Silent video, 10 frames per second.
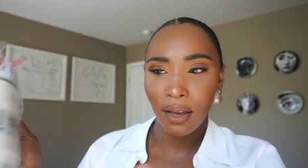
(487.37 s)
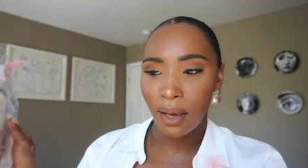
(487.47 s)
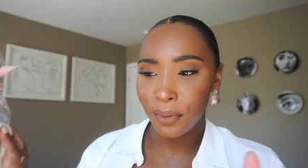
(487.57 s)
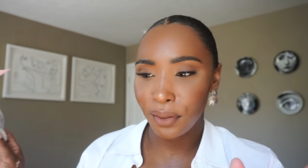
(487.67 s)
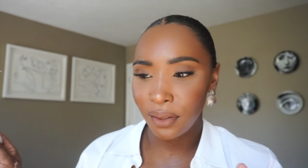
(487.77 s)

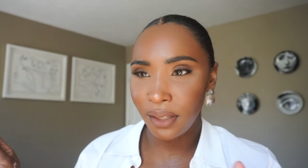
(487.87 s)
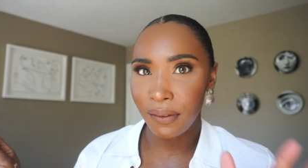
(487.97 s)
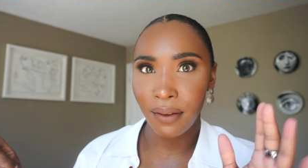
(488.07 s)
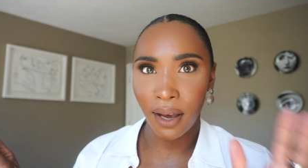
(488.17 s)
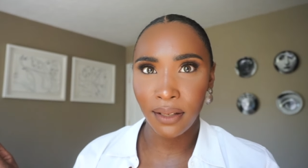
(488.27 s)
I'm currently
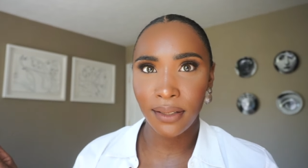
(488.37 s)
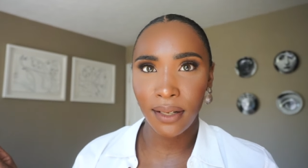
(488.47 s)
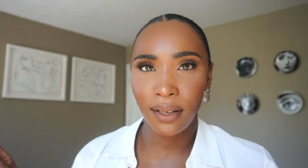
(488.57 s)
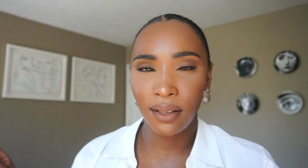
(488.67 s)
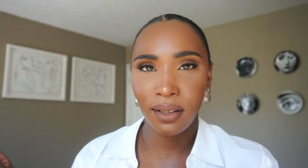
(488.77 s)

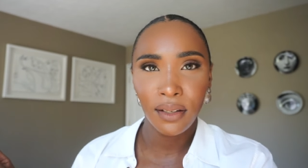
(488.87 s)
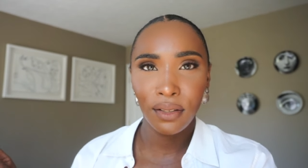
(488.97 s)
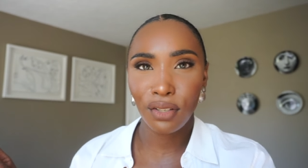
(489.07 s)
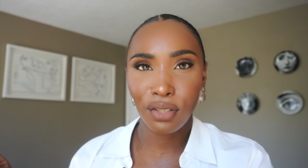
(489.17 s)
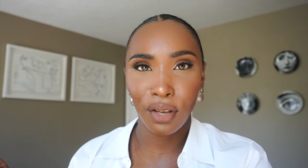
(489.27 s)
fasting
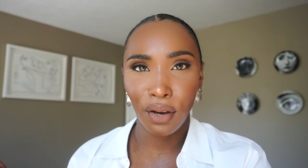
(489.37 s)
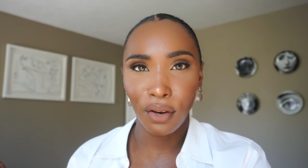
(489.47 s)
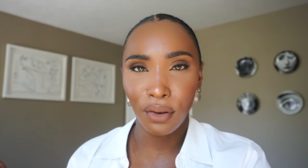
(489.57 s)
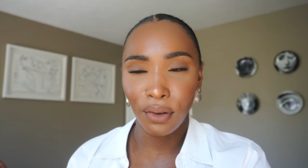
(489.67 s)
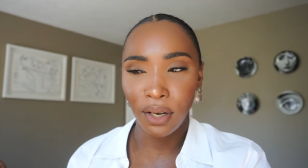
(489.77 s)

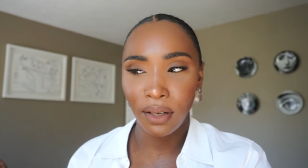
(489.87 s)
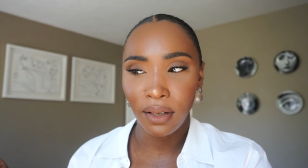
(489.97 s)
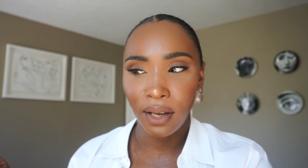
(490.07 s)
so